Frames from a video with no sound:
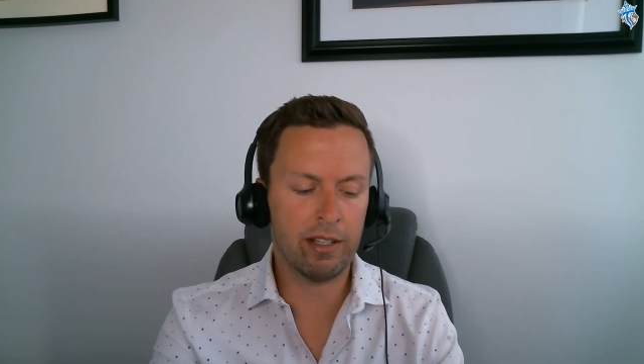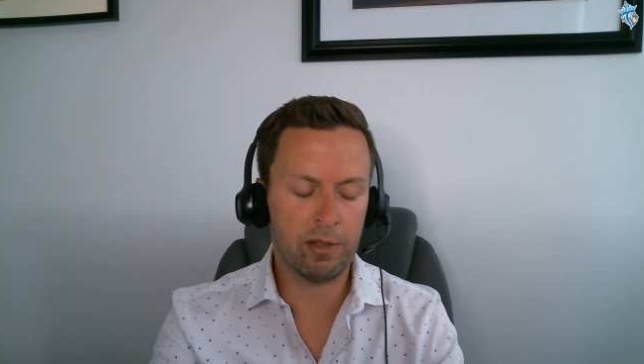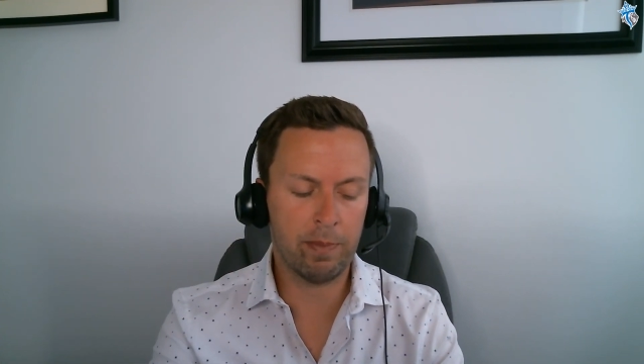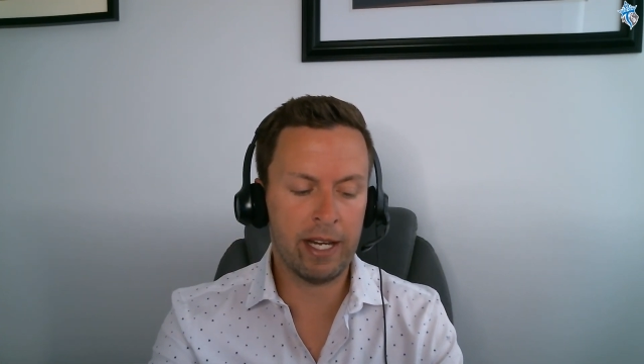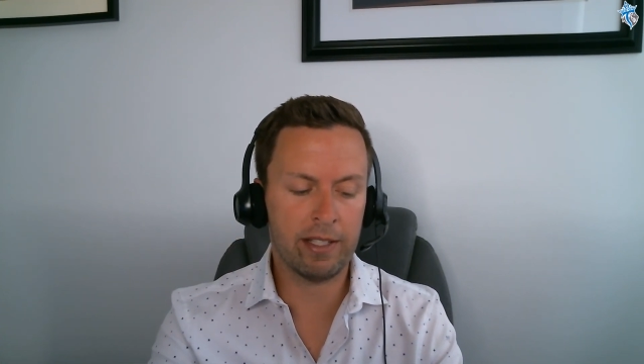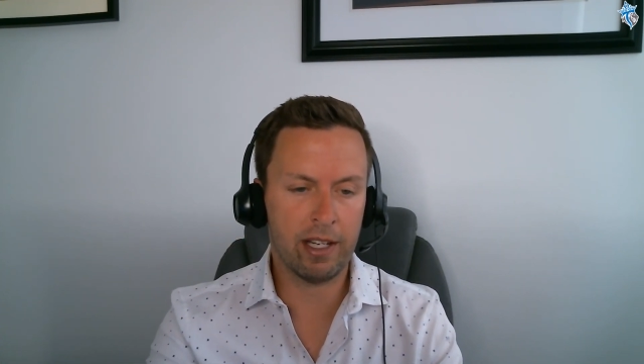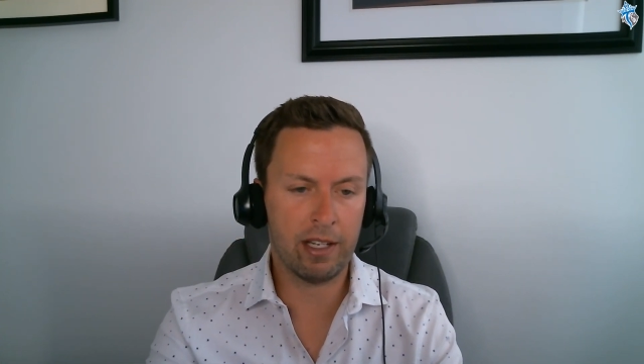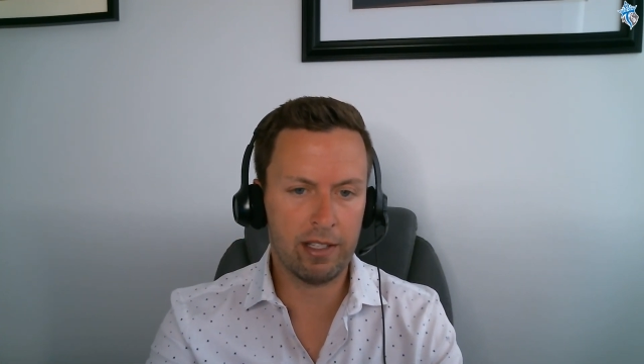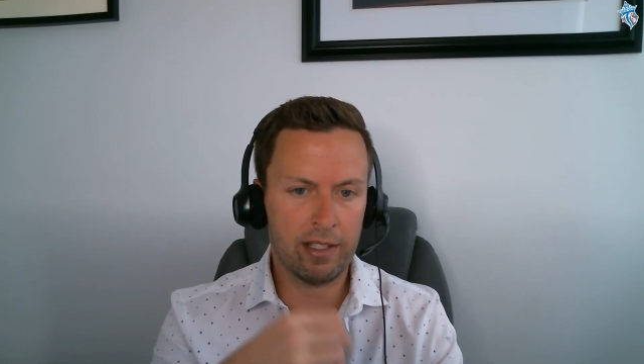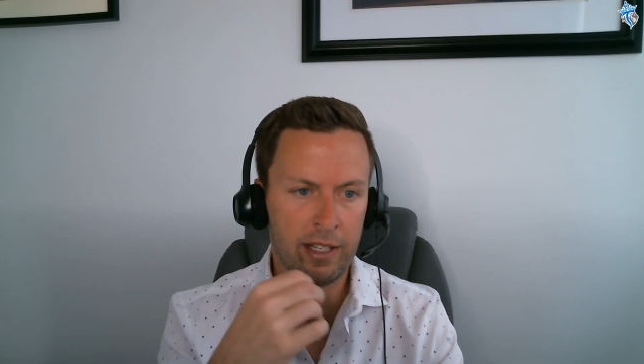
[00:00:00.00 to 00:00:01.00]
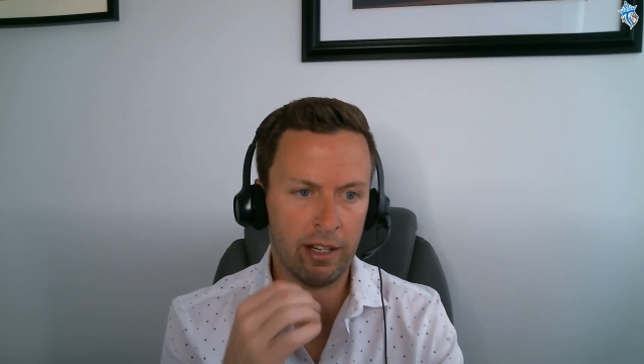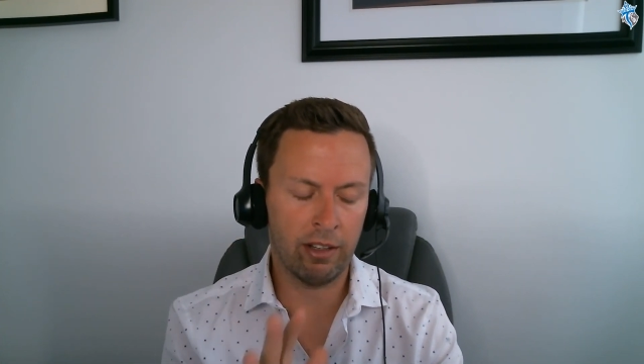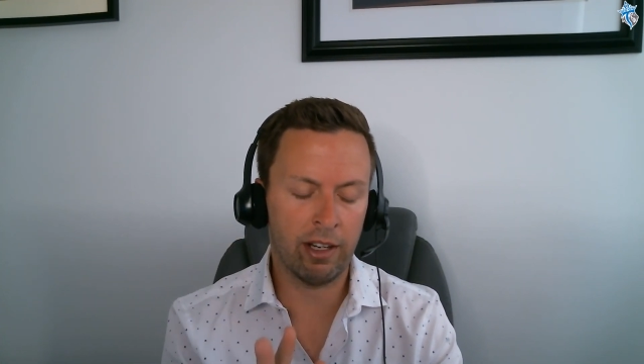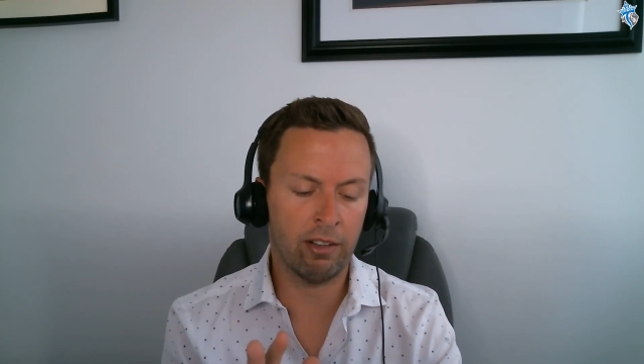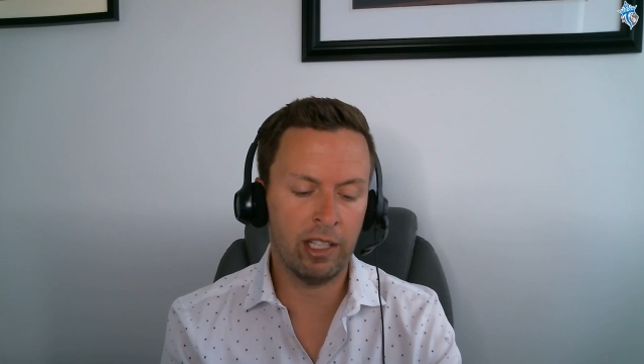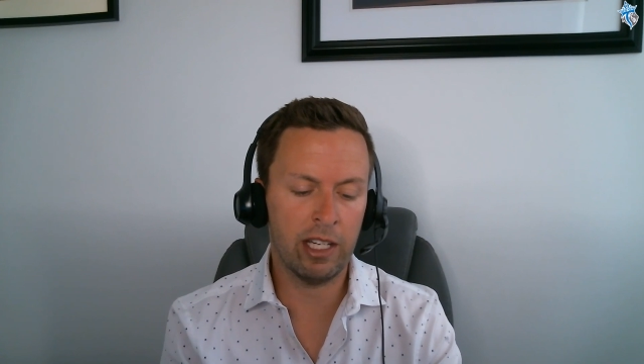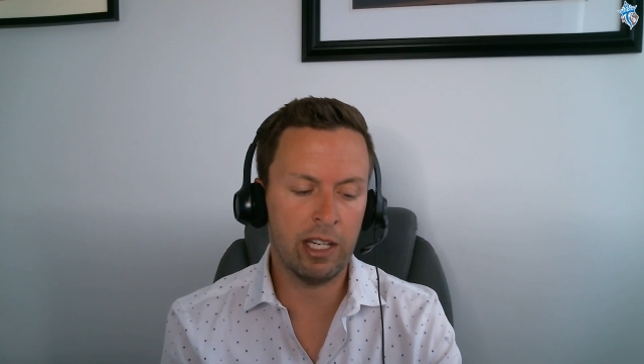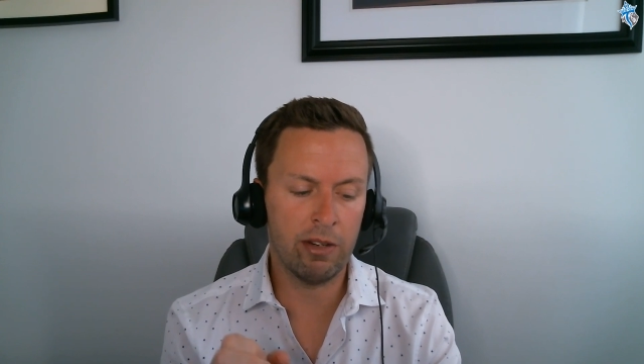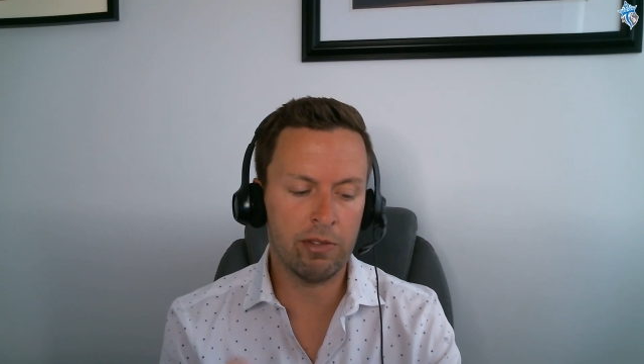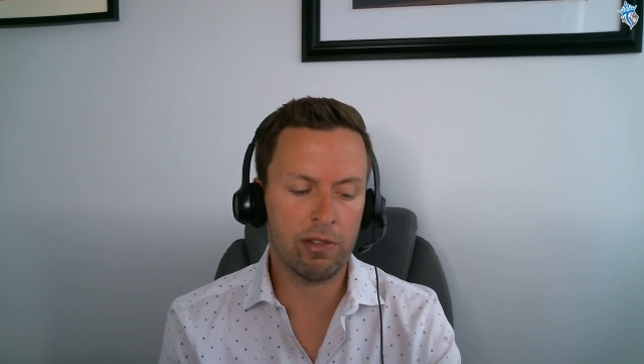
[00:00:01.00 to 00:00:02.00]
space that's singularly
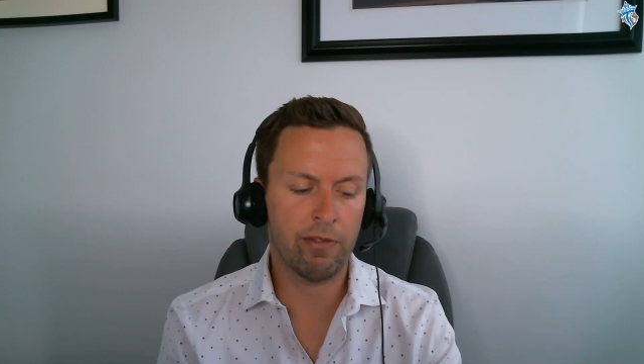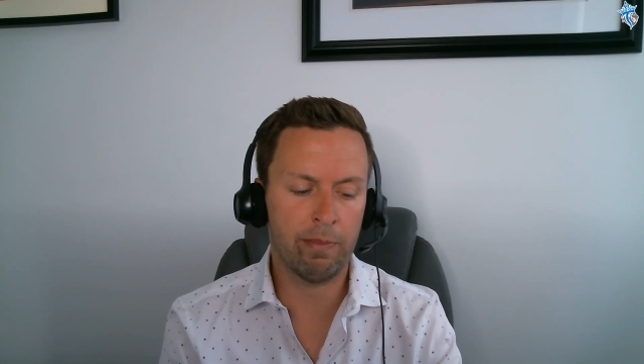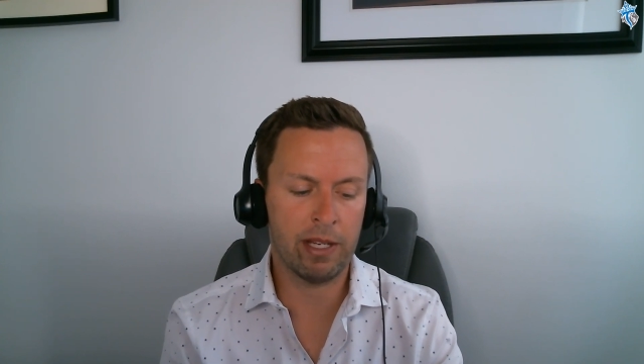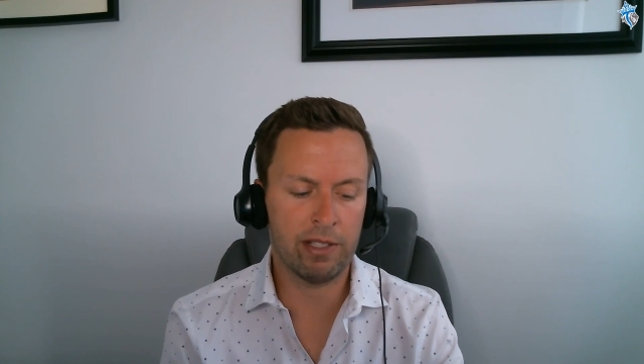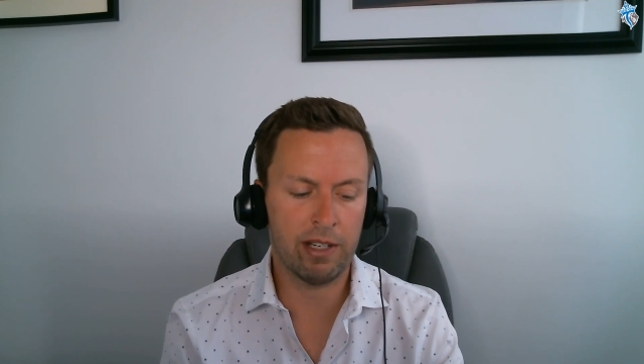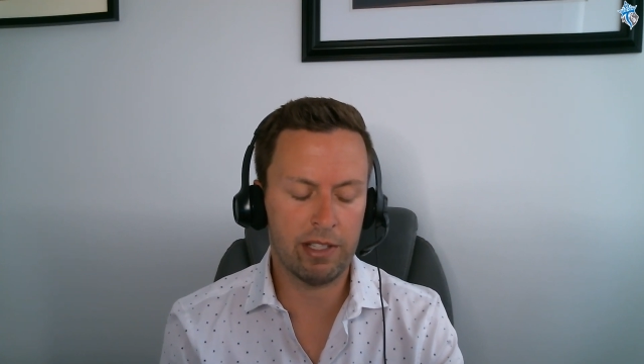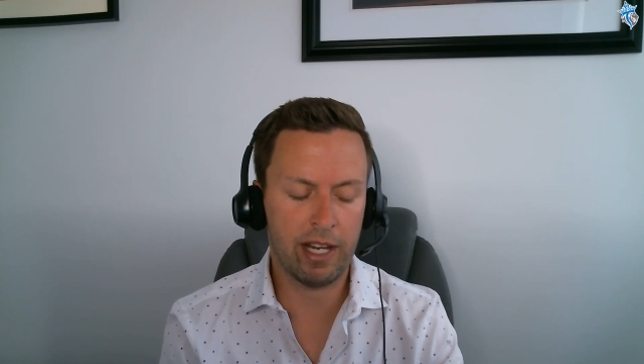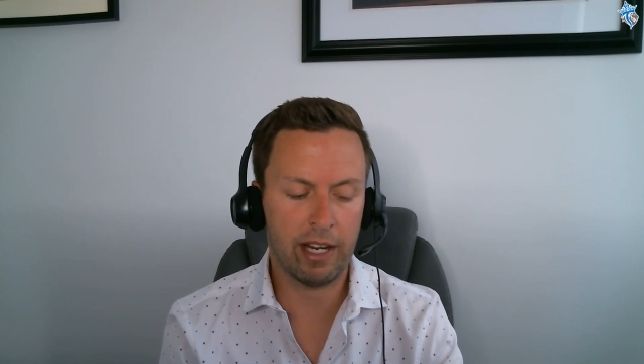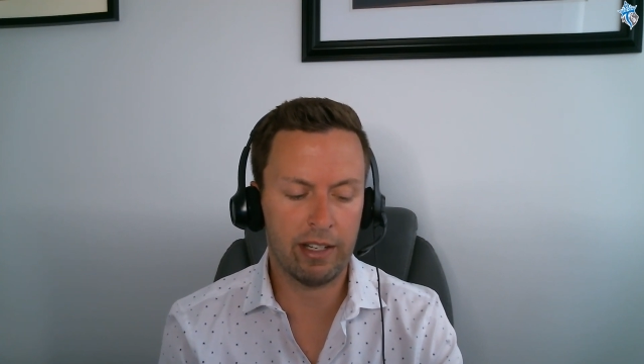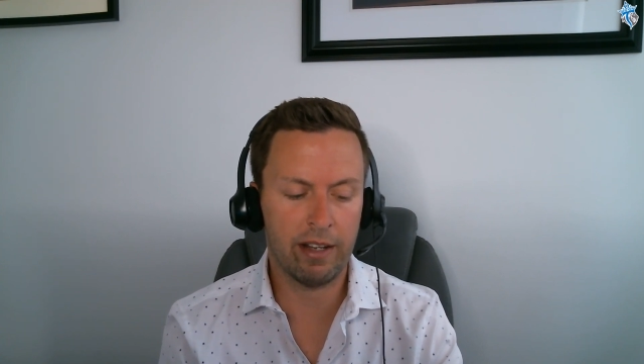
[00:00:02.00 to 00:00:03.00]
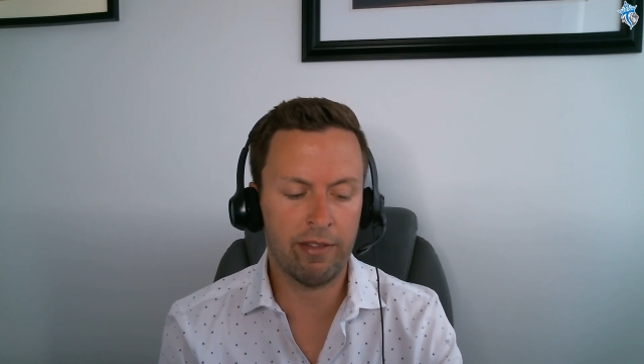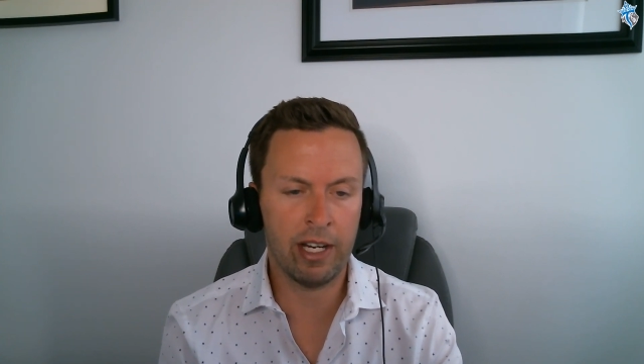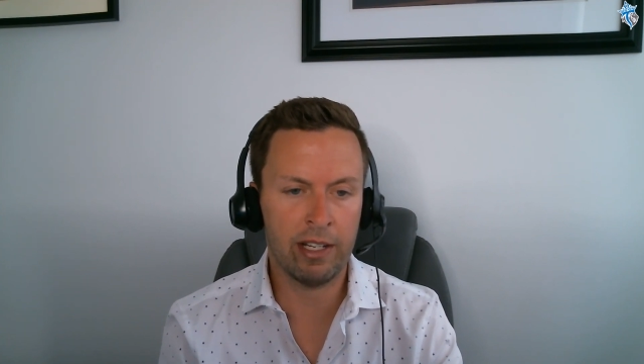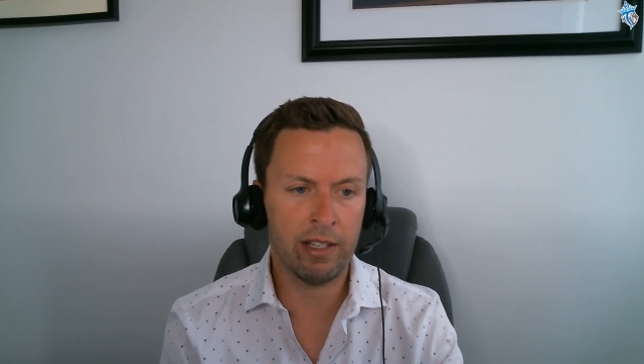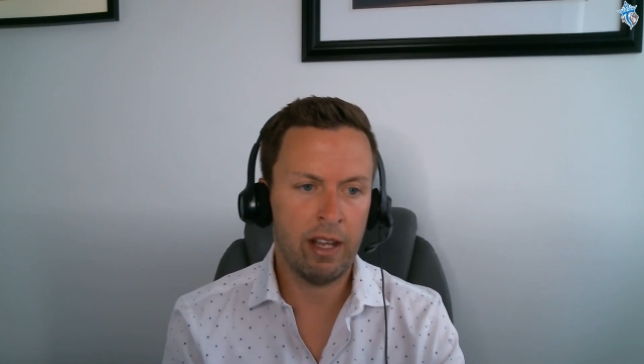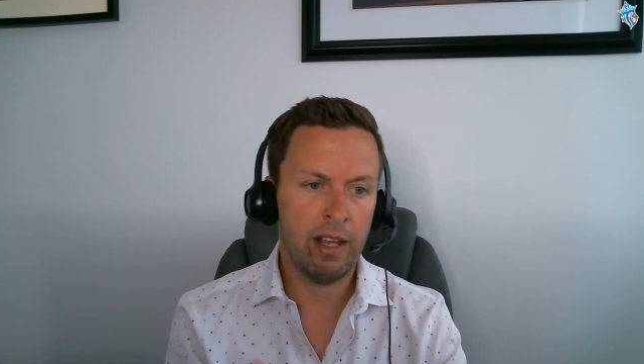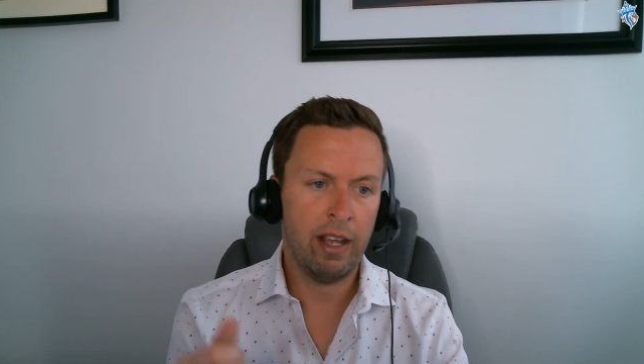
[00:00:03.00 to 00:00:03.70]
used for business activities,